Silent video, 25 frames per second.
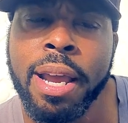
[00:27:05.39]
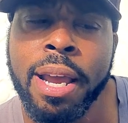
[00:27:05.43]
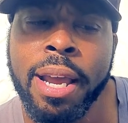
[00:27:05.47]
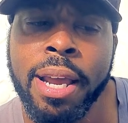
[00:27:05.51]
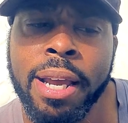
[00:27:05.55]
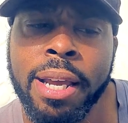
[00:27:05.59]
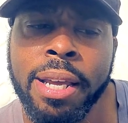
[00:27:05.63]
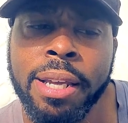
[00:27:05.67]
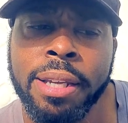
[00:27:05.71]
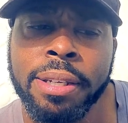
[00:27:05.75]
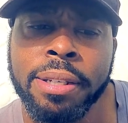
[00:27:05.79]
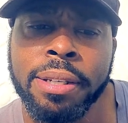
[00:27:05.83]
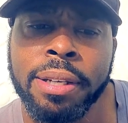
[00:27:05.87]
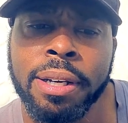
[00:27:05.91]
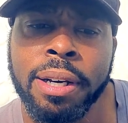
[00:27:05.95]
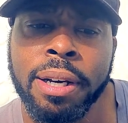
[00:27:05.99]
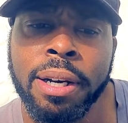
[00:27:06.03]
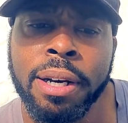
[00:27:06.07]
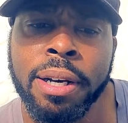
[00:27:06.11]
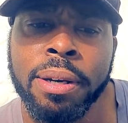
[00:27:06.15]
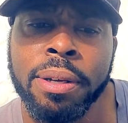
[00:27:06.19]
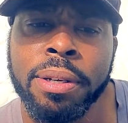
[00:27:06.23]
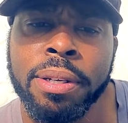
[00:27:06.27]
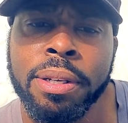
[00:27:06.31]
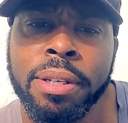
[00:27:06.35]
And,
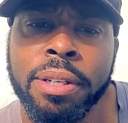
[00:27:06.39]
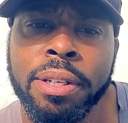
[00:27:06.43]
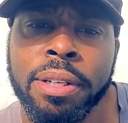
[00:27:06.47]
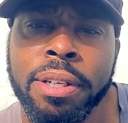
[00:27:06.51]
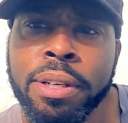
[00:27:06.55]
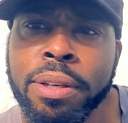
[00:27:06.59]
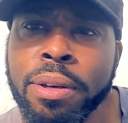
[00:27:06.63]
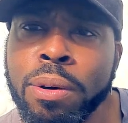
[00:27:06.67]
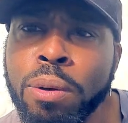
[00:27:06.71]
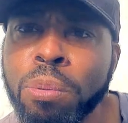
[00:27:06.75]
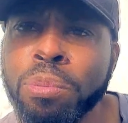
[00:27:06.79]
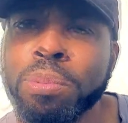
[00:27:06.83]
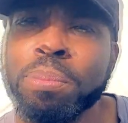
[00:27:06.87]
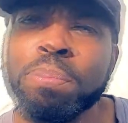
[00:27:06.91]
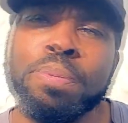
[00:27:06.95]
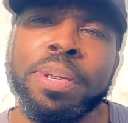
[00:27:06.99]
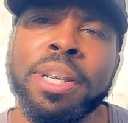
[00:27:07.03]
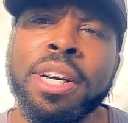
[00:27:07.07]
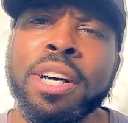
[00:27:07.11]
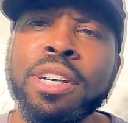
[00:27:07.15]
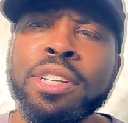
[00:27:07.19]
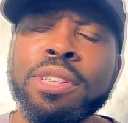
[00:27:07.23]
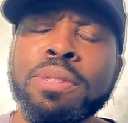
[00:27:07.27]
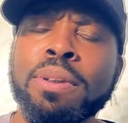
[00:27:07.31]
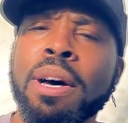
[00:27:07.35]

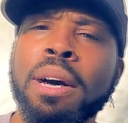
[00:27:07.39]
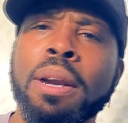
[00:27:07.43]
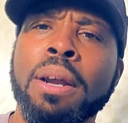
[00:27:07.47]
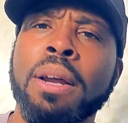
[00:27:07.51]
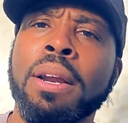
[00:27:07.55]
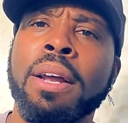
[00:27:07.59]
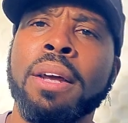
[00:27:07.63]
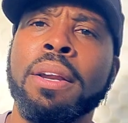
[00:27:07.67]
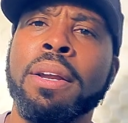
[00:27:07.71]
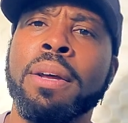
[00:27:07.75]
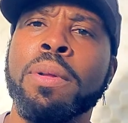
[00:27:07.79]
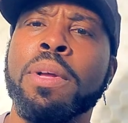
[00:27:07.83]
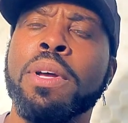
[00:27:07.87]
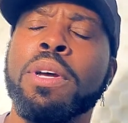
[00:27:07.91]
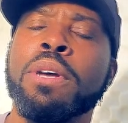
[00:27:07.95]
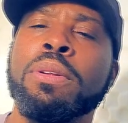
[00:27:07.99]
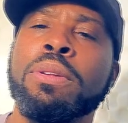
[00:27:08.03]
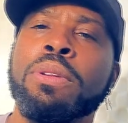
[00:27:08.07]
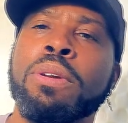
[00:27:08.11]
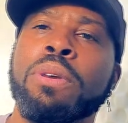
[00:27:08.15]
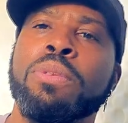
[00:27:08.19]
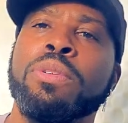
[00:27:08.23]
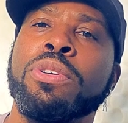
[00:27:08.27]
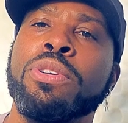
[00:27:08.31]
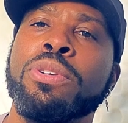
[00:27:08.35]
because,
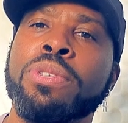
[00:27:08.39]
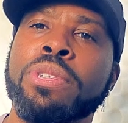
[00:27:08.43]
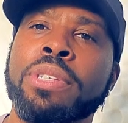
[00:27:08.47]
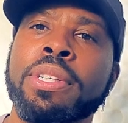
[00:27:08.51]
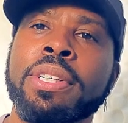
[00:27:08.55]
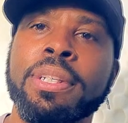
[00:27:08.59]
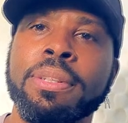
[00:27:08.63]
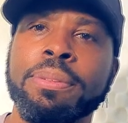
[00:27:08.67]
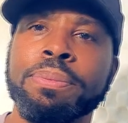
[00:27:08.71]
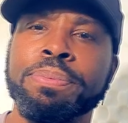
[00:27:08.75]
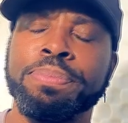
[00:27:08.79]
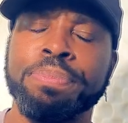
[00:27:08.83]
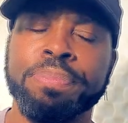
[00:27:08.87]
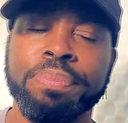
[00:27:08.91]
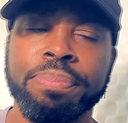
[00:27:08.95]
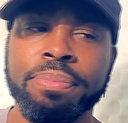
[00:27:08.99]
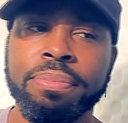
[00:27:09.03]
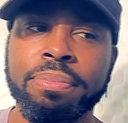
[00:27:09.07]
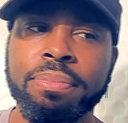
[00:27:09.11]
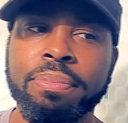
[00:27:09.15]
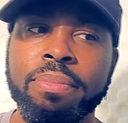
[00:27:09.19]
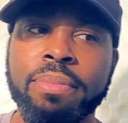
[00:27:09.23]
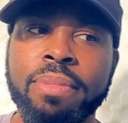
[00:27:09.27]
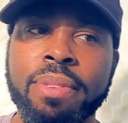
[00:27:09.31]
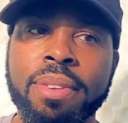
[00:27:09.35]
no, you see,
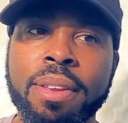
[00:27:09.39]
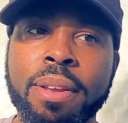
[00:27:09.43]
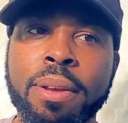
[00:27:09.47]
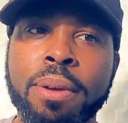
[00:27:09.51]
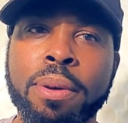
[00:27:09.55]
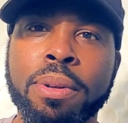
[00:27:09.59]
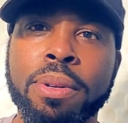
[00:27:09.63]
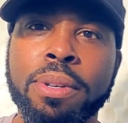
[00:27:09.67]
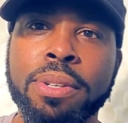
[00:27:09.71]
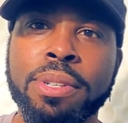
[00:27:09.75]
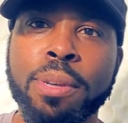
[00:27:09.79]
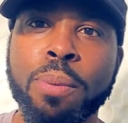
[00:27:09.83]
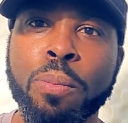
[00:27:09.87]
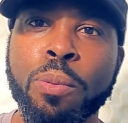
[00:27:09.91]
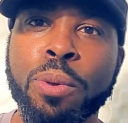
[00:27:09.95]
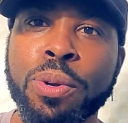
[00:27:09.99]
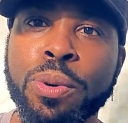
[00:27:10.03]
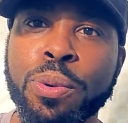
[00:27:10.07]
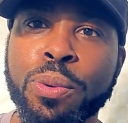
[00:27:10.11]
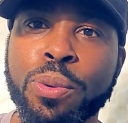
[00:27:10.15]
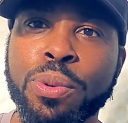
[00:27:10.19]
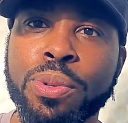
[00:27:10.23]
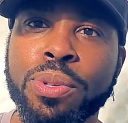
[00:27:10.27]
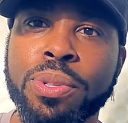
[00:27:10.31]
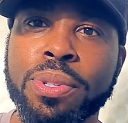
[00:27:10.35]
someone
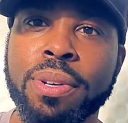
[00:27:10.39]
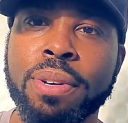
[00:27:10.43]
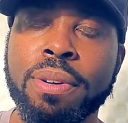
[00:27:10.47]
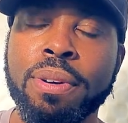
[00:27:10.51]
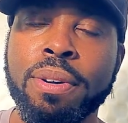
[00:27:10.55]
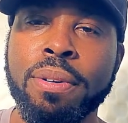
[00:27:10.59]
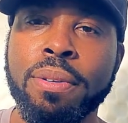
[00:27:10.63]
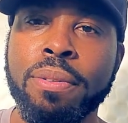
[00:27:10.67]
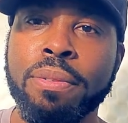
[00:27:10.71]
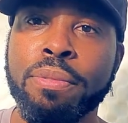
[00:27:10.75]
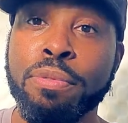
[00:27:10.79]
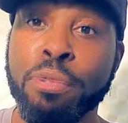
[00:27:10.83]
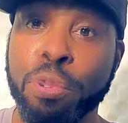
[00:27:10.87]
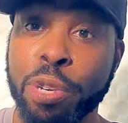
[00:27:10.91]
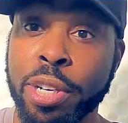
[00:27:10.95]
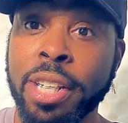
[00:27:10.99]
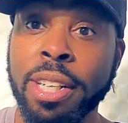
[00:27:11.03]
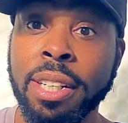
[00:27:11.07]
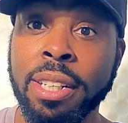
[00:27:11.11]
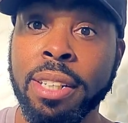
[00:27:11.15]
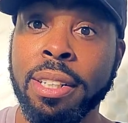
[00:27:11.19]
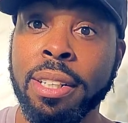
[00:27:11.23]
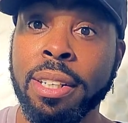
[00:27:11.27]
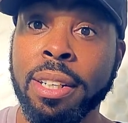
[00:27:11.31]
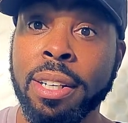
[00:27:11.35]
who's
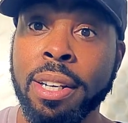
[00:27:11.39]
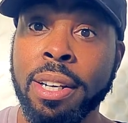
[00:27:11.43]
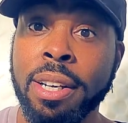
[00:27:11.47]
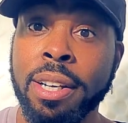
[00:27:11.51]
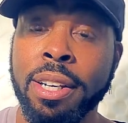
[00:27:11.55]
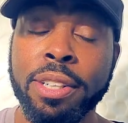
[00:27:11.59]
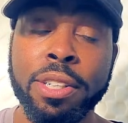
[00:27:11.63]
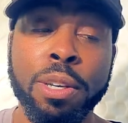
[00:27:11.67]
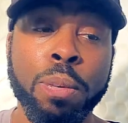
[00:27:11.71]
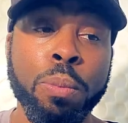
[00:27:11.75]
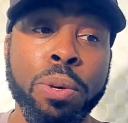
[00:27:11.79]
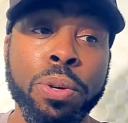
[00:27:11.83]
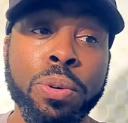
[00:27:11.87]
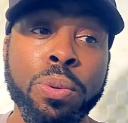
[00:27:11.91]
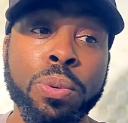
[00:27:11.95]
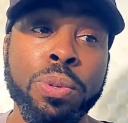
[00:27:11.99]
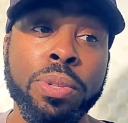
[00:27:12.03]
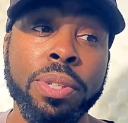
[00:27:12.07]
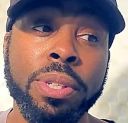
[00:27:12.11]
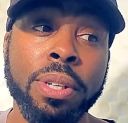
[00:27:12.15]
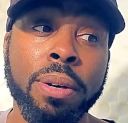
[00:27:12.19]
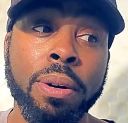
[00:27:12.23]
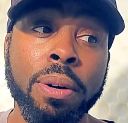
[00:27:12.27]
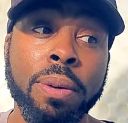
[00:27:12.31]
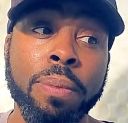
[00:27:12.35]
free, someone
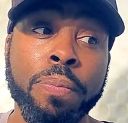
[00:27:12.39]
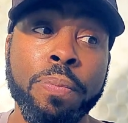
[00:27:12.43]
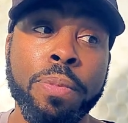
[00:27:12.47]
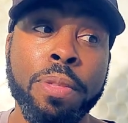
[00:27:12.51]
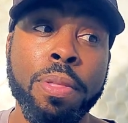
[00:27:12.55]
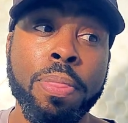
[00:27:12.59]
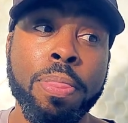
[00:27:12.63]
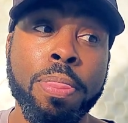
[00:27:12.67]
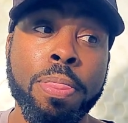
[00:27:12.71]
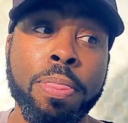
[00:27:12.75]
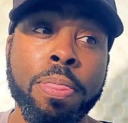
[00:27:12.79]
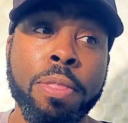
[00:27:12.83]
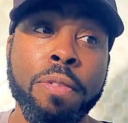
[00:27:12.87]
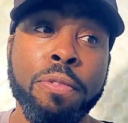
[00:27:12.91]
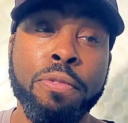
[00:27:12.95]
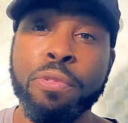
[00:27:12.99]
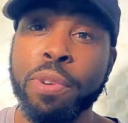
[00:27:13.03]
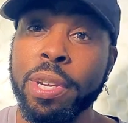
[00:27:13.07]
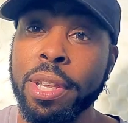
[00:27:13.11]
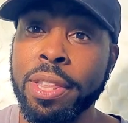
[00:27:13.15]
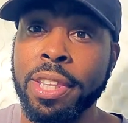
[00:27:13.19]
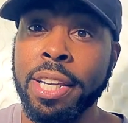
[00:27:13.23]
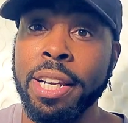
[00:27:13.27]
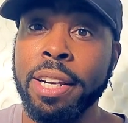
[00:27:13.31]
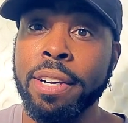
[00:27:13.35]
who's a
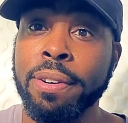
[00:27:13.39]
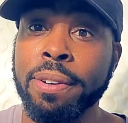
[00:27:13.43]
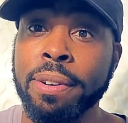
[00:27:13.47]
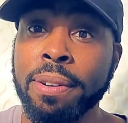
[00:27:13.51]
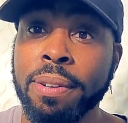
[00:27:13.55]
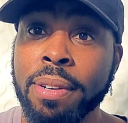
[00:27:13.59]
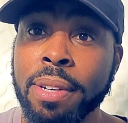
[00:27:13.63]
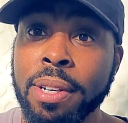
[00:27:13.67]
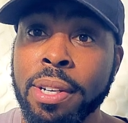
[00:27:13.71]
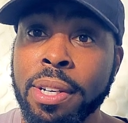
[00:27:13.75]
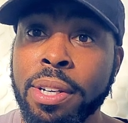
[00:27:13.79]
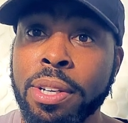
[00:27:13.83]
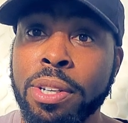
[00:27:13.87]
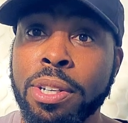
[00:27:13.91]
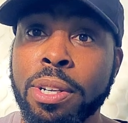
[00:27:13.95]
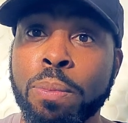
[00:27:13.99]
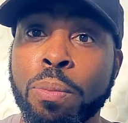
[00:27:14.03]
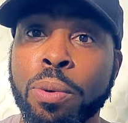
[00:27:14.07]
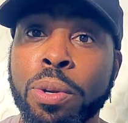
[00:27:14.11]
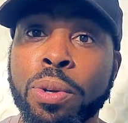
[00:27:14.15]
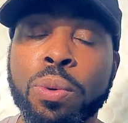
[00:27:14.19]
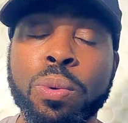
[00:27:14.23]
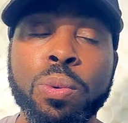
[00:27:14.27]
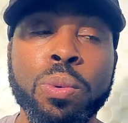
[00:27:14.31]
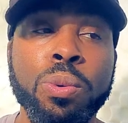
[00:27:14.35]
free thinker,
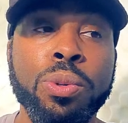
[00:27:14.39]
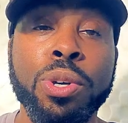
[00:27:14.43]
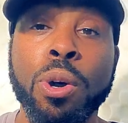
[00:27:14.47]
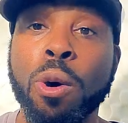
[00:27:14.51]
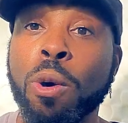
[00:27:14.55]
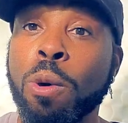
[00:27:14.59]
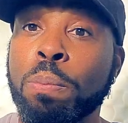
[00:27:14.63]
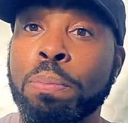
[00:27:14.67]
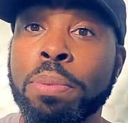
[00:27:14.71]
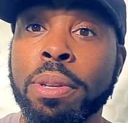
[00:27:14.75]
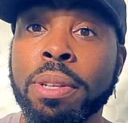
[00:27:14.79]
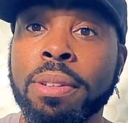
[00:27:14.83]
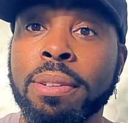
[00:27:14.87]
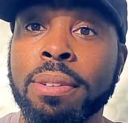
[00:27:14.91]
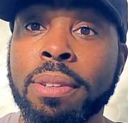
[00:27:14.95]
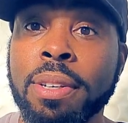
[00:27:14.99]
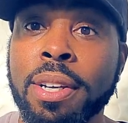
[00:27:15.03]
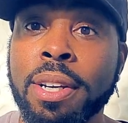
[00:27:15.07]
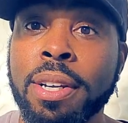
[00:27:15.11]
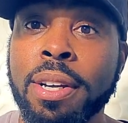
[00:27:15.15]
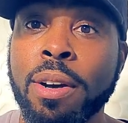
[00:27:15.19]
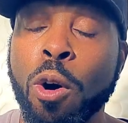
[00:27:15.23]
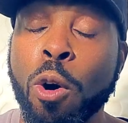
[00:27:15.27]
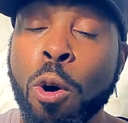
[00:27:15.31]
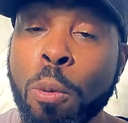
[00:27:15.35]
someone who's
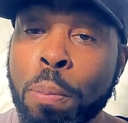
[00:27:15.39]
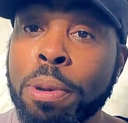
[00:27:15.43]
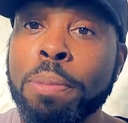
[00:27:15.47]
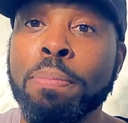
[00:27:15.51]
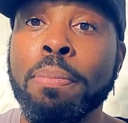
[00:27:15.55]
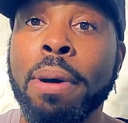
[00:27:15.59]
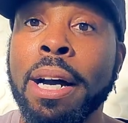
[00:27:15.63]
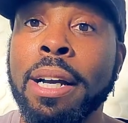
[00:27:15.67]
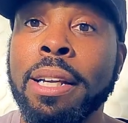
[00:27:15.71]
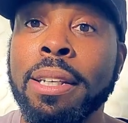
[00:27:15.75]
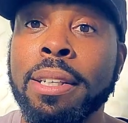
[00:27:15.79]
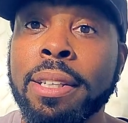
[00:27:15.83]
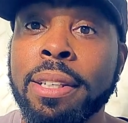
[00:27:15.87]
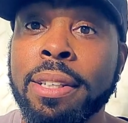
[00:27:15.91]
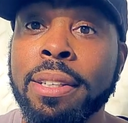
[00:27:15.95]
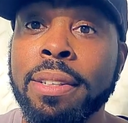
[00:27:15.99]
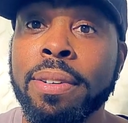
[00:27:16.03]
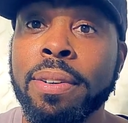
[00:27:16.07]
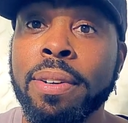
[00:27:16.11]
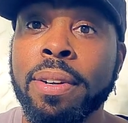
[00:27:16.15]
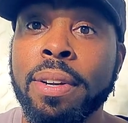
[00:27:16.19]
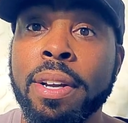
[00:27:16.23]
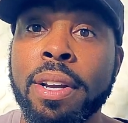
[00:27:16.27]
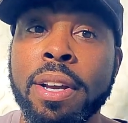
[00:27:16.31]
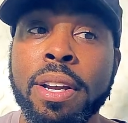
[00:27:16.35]
open-minded,
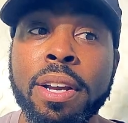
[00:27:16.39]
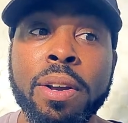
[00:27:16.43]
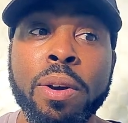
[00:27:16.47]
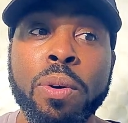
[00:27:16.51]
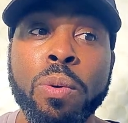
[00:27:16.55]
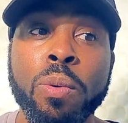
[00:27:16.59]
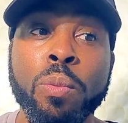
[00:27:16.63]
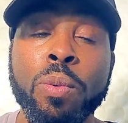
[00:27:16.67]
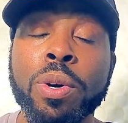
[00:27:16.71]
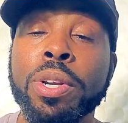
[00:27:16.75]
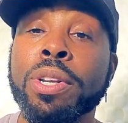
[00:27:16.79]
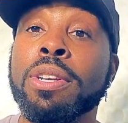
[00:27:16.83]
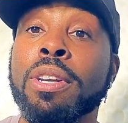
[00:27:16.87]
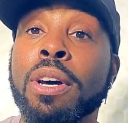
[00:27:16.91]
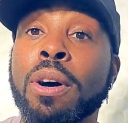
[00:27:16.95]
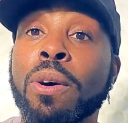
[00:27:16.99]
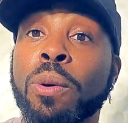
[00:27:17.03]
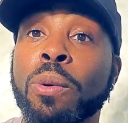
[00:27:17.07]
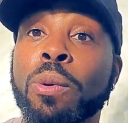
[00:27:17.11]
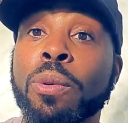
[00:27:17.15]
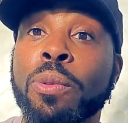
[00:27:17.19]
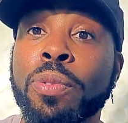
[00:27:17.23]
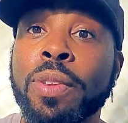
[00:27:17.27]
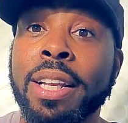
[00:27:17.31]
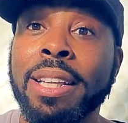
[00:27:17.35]
would
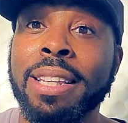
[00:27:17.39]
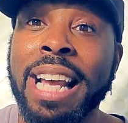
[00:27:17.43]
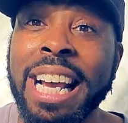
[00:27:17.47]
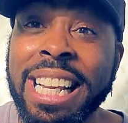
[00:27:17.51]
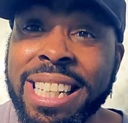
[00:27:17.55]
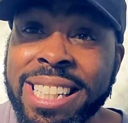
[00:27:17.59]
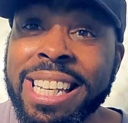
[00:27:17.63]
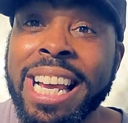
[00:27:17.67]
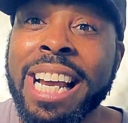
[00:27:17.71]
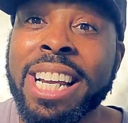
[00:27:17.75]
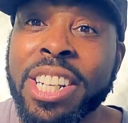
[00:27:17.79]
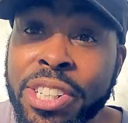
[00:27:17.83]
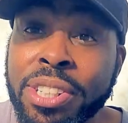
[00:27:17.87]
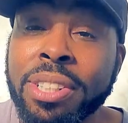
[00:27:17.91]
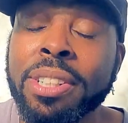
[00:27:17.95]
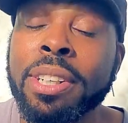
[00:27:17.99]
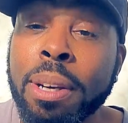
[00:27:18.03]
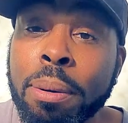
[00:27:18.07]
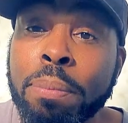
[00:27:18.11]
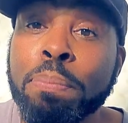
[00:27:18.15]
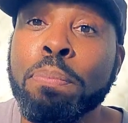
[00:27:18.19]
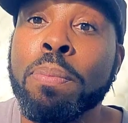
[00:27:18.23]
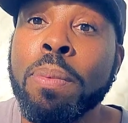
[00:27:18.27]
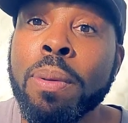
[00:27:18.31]
know that that's actually